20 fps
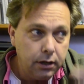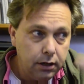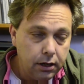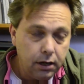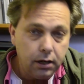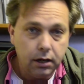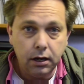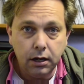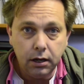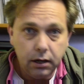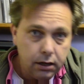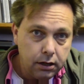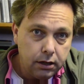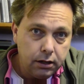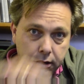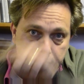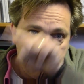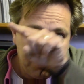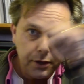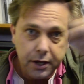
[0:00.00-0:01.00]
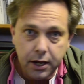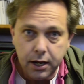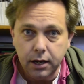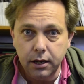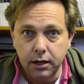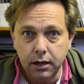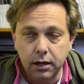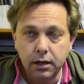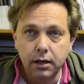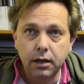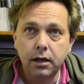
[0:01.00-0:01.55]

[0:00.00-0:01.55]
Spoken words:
thing